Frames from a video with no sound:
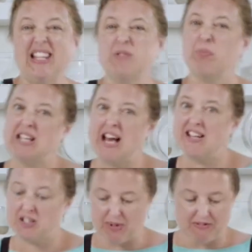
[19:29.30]
let's
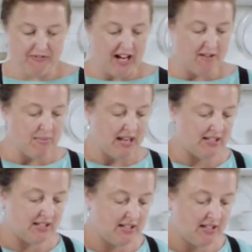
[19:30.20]
pretend it's been 5
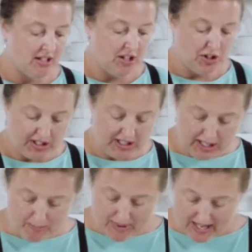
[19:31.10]
minutes. You're going
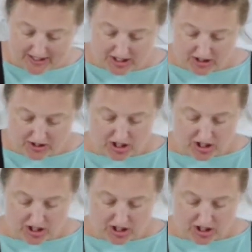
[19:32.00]
to come back to your